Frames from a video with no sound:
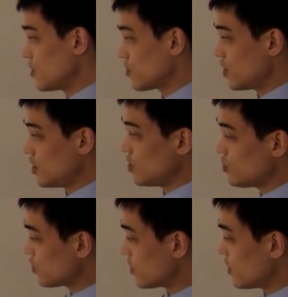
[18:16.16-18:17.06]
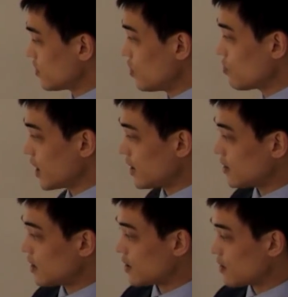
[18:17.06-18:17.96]
So the user is
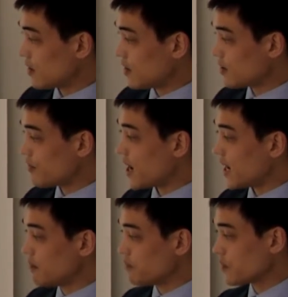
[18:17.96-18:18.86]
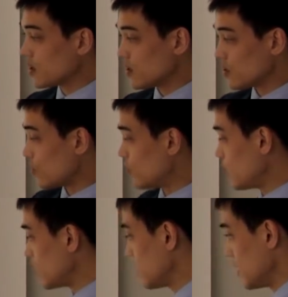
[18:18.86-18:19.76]
located at this phi. So
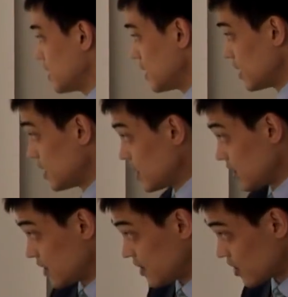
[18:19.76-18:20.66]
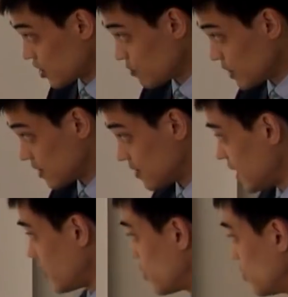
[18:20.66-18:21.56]
when this argument is
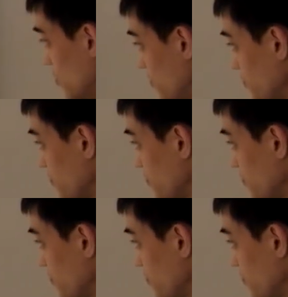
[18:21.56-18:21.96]
0,